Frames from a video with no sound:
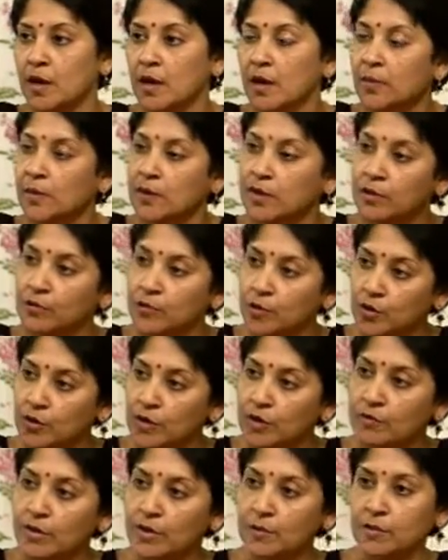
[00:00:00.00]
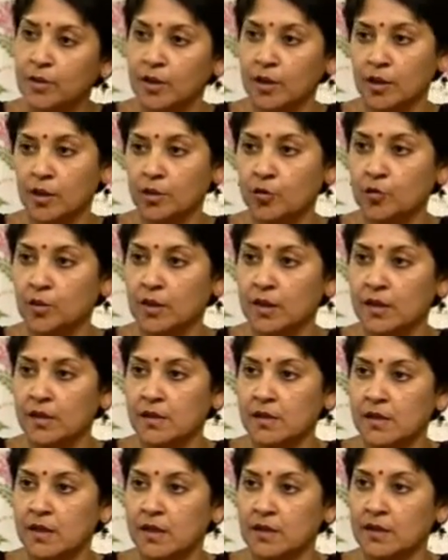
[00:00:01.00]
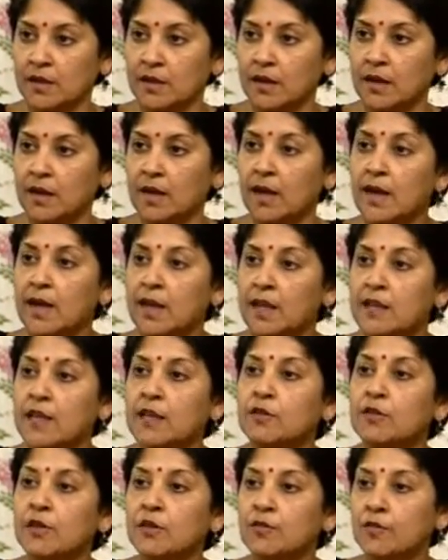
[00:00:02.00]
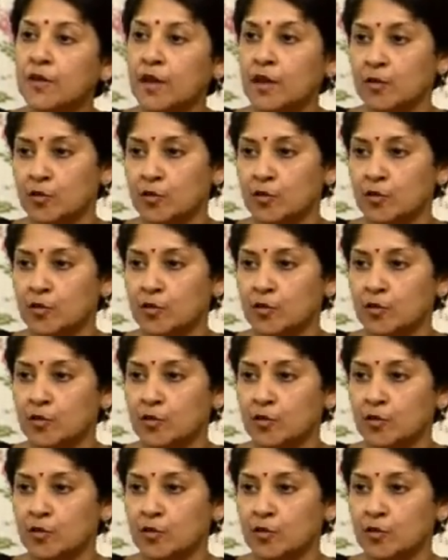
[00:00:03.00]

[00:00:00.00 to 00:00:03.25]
But if you give them 32 degrees centigrade, they will fail to